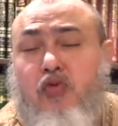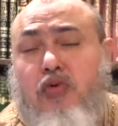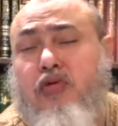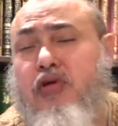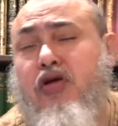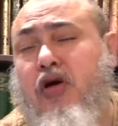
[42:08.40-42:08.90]

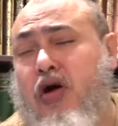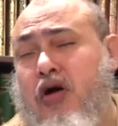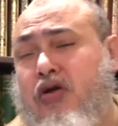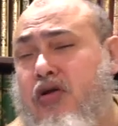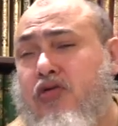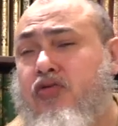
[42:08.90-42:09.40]
there
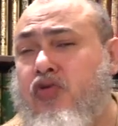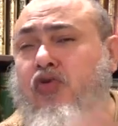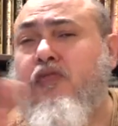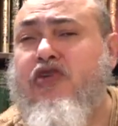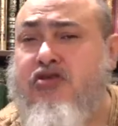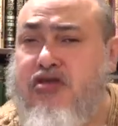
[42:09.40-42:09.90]
are
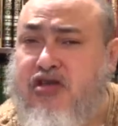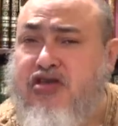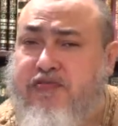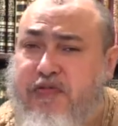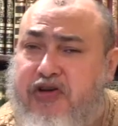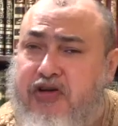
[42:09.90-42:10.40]
numerous
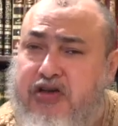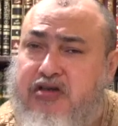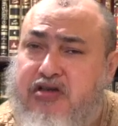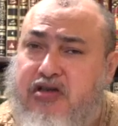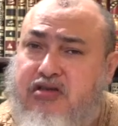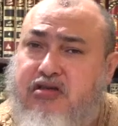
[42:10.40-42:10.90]

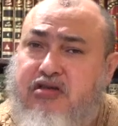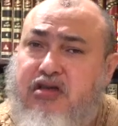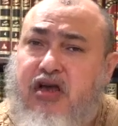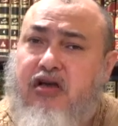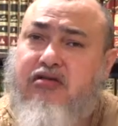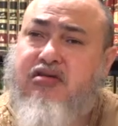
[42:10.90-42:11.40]
experiences
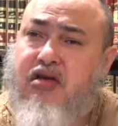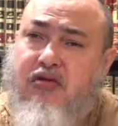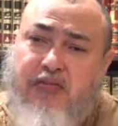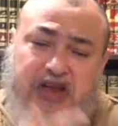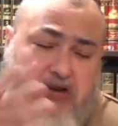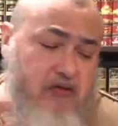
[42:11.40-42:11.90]
that
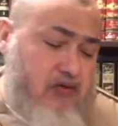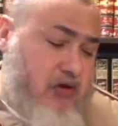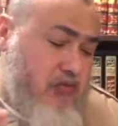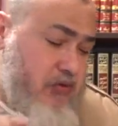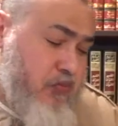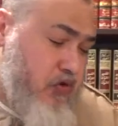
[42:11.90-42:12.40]
many of
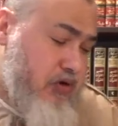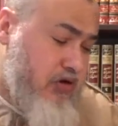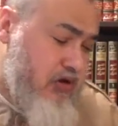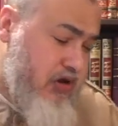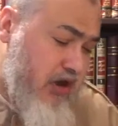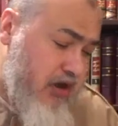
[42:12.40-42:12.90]
them
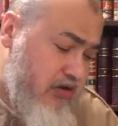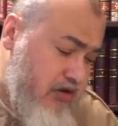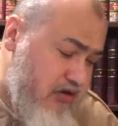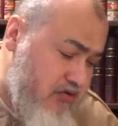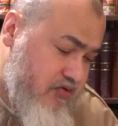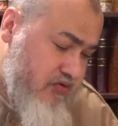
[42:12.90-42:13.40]
reported in
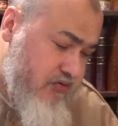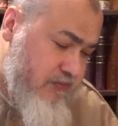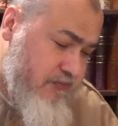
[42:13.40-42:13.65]
hadith.